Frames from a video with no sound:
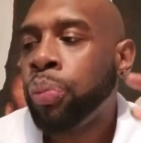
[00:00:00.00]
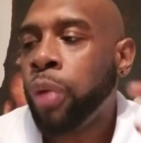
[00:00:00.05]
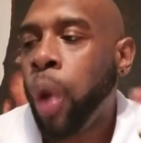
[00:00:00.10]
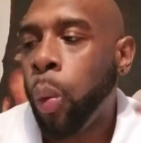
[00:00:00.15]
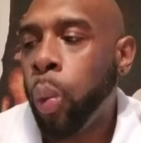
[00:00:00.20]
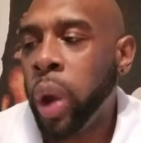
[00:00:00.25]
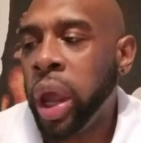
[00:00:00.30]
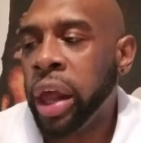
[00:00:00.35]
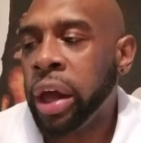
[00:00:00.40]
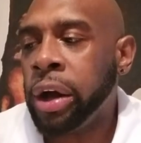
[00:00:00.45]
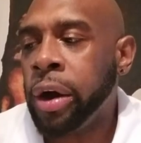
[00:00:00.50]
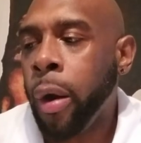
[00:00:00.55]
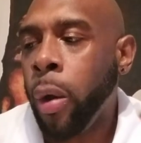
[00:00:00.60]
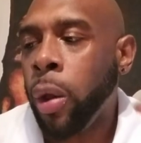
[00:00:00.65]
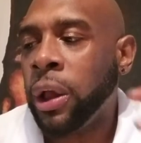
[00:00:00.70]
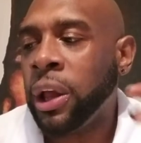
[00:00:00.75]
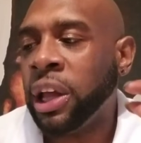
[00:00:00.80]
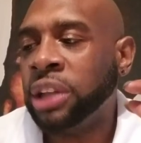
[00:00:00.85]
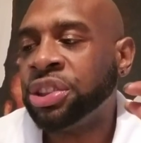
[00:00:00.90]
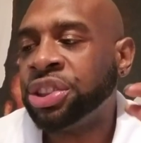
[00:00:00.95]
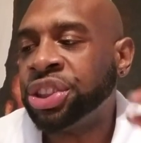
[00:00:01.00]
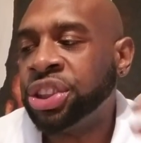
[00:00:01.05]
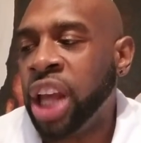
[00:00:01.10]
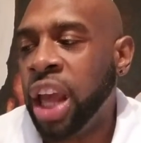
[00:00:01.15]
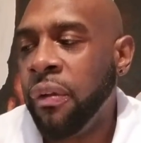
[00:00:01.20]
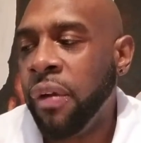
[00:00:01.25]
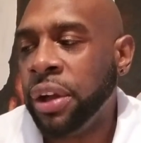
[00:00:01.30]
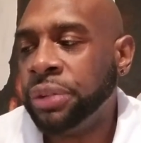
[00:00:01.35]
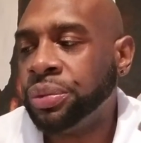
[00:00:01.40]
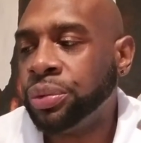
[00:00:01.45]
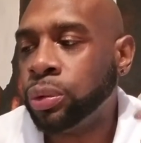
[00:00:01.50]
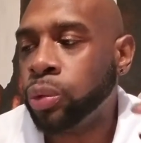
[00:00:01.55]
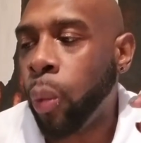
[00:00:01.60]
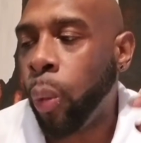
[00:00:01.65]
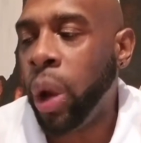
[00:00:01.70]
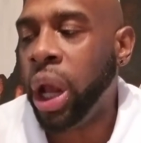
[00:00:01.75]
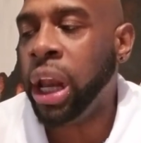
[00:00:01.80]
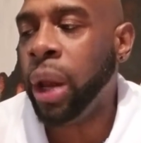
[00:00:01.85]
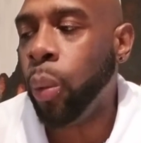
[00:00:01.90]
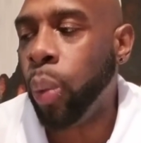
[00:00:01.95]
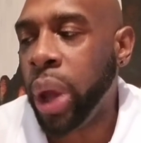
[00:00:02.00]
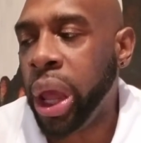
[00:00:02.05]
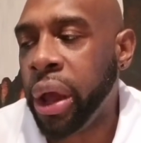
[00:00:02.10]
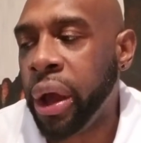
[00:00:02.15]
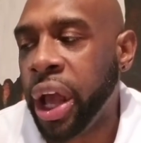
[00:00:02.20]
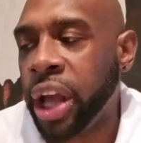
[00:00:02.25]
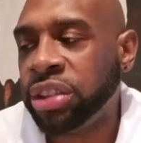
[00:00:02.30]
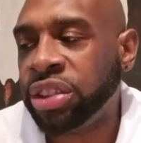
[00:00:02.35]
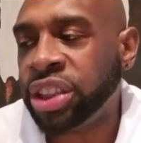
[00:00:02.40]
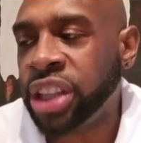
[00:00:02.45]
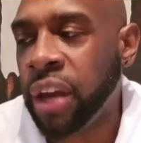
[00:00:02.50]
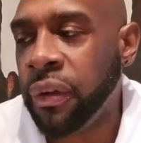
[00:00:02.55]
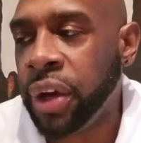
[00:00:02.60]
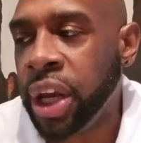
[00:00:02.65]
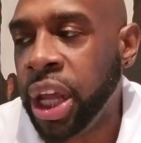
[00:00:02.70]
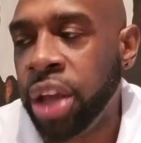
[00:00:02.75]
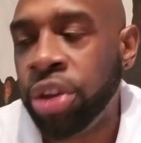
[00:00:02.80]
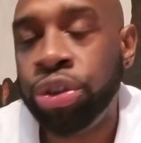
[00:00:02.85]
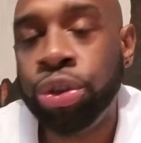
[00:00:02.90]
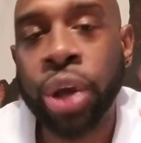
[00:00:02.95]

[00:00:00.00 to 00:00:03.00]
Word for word: Will and Steven, Willy Will and Steven Eats.